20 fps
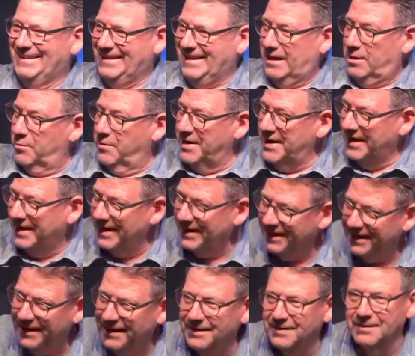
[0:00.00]
Can we get
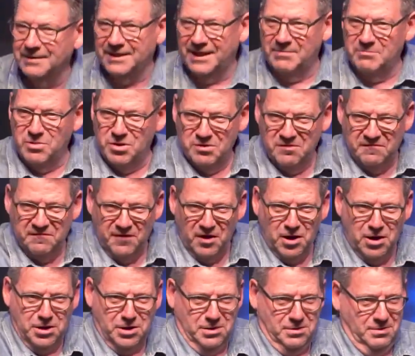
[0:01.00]
healed and move
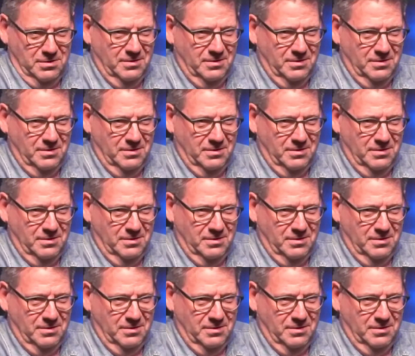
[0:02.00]
on?